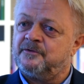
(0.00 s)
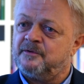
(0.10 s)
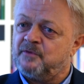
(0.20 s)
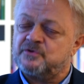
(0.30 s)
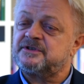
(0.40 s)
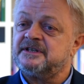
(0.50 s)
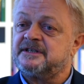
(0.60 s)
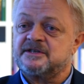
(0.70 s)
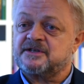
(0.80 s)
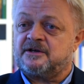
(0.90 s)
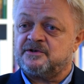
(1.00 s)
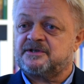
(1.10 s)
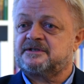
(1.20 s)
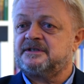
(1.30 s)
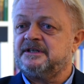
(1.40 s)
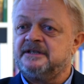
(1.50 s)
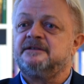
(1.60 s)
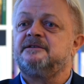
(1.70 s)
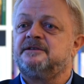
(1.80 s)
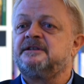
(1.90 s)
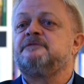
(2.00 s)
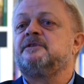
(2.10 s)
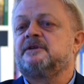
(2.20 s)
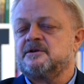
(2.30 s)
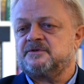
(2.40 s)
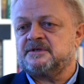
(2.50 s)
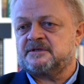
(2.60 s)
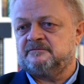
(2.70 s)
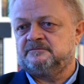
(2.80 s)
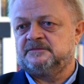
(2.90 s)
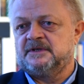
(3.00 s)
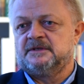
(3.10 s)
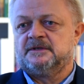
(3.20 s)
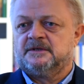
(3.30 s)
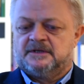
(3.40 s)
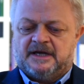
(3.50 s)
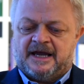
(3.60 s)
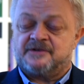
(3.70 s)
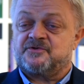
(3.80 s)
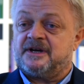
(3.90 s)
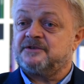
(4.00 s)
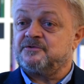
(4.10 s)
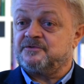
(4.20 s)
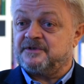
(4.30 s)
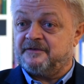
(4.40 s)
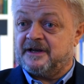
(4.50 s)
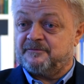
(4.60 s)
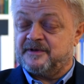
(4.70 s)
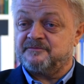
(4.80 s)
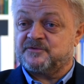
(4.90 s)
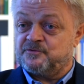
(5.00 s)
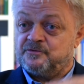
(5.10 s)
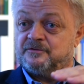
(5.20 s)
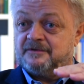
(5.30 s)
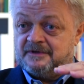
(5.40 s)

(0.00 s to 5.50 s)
the mostly discussed in the different countries and try to develop them to